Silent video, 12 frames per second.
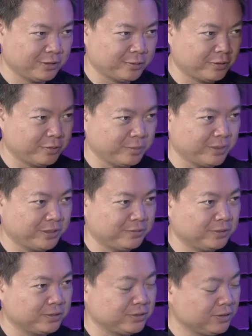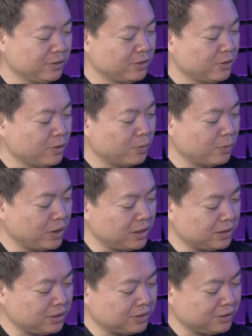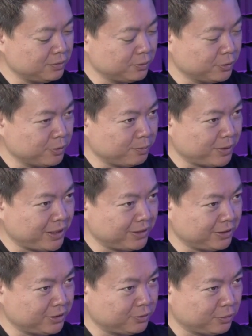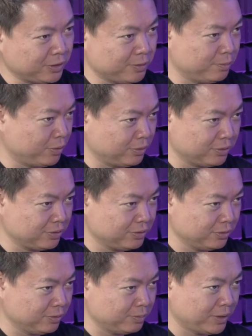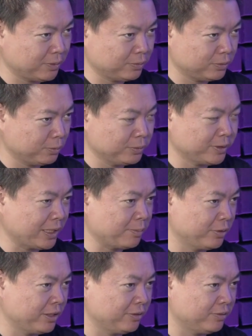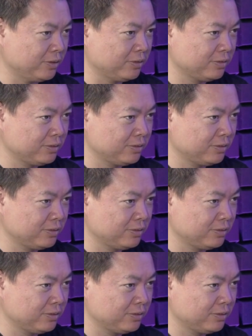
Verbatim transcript: talking about flipping headphones. What were you buying these for in bulk or yeah. like so what was it like per headphone